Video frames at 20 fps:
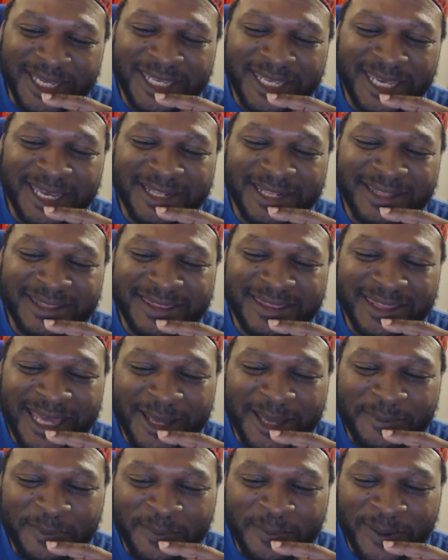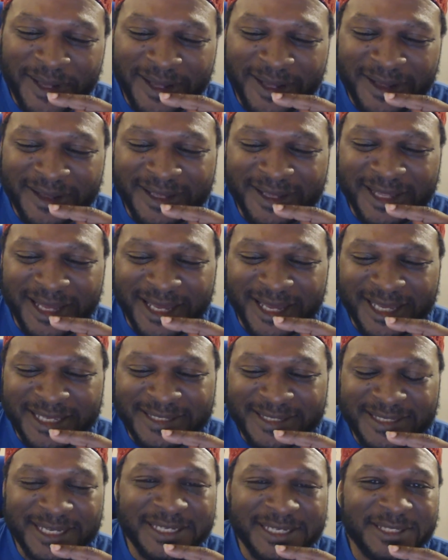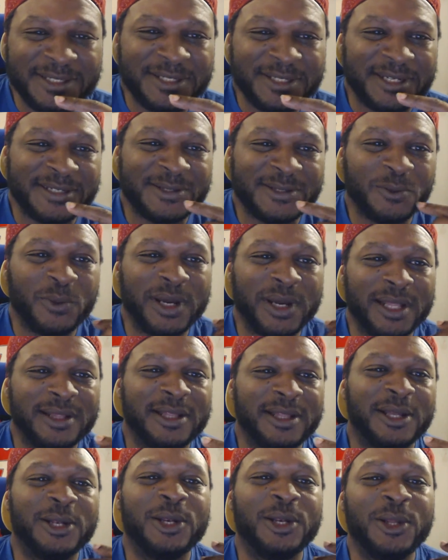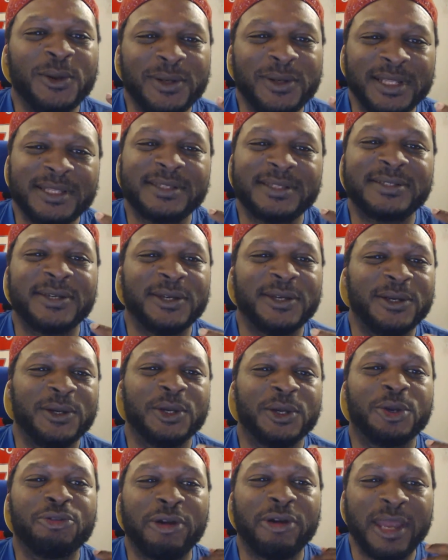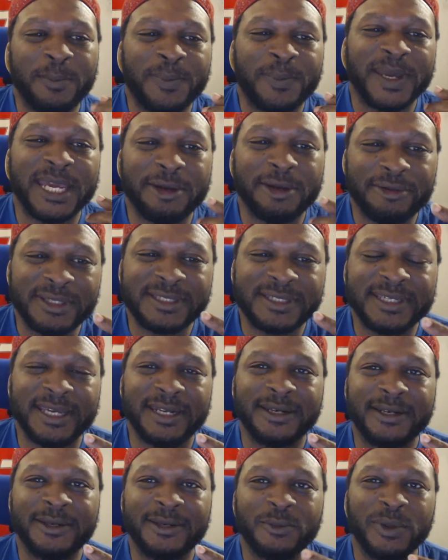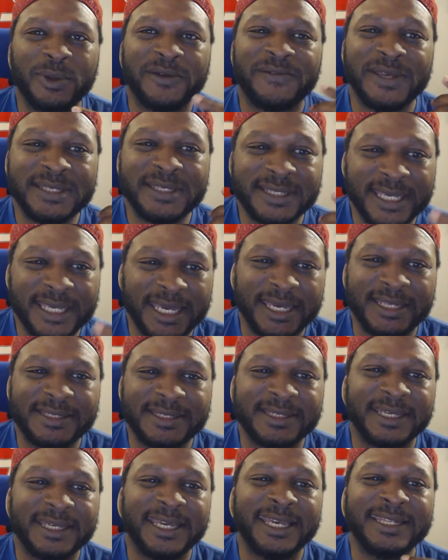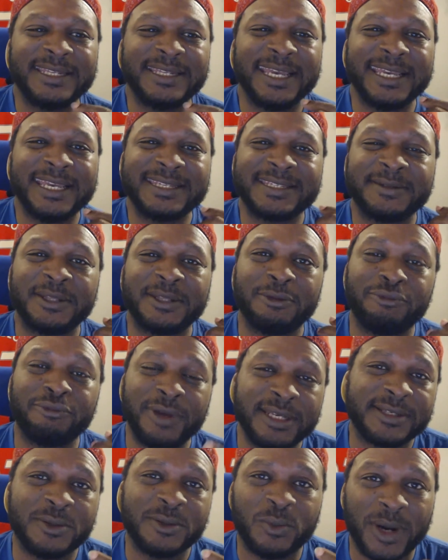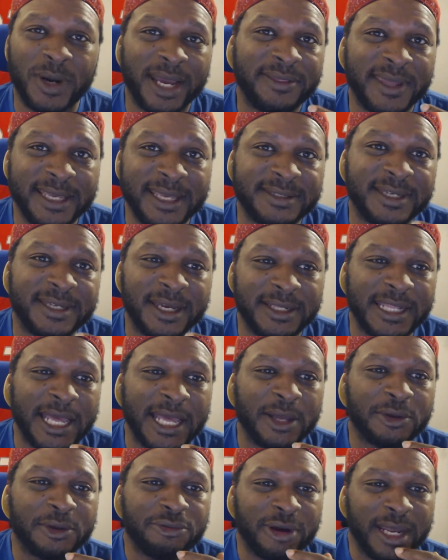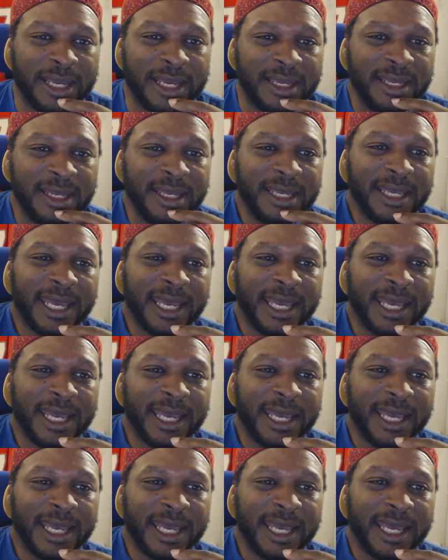again, that part, guys, is just Will alluding to great parenting with his kids. It is the reason why they turned out great.